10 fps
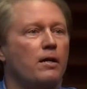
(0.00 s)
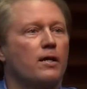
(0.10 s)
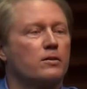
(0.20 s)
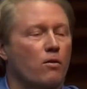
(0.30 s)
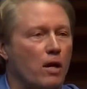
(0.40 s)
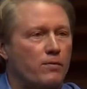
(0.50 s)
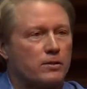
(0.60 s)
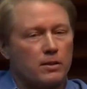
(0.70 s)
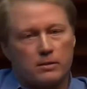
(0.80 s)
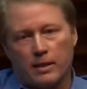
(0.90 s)
And so ever
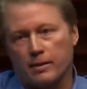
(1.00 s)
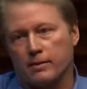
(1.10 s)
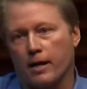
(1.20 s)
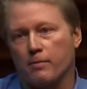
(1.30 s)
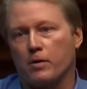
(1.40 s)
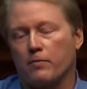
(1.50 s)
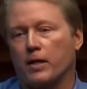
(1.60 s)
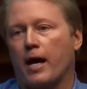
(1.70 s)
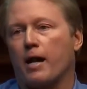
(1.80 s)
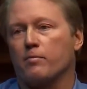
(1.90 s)
since that time, we have
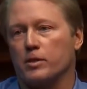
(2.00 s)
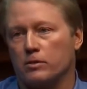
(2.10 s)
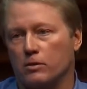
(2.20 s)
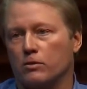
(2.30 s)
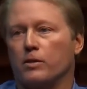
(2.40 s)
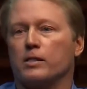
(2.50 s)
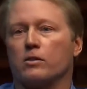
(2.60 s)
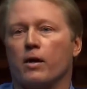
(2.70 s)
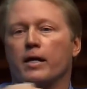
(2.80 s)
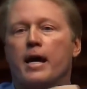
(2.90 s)
academies. They're two days
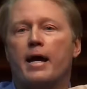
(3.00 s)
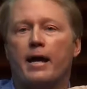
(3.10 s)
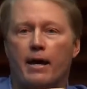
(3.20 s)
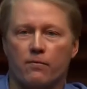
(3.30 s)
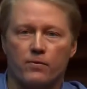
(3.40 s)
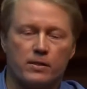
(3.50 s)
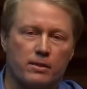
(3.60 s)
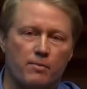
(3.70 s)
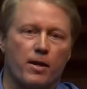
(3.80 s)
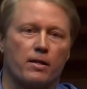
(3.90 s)
long. Every
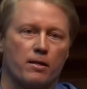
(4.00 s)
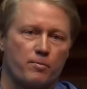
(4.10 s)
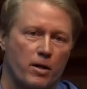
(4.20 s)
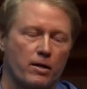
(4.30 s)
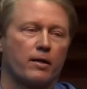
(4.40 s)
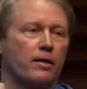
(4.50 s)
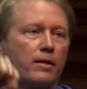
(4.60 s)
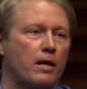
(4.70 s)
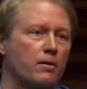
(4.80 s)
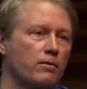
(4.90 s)
teammate in America and
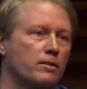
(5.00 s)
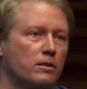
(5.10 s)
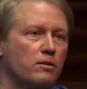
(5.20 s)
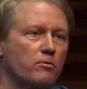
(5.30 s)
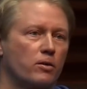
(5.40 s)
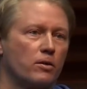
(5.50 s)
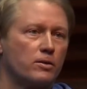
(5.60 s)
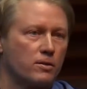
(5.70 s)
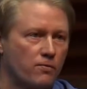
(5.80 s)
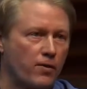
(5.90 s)
now increasingly the world
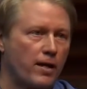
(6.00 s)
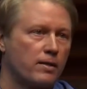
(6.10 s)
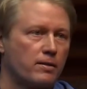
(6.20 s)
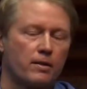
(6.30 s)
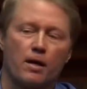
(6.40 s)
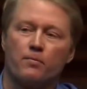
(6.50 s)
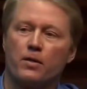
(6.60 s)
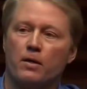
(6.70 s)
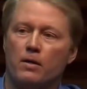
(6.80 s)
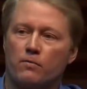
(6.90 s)
is invited to come
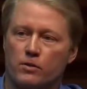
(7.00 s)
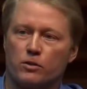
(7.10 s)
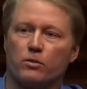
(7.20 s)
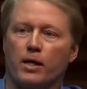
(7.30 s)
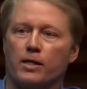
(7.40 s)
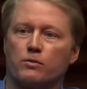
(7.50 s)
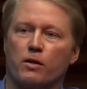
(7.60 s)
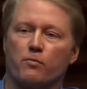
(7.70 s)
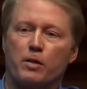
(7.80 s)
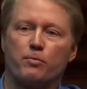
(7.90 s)
for two days. We
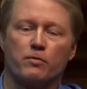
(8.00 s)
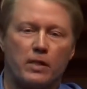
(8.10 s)
have people who've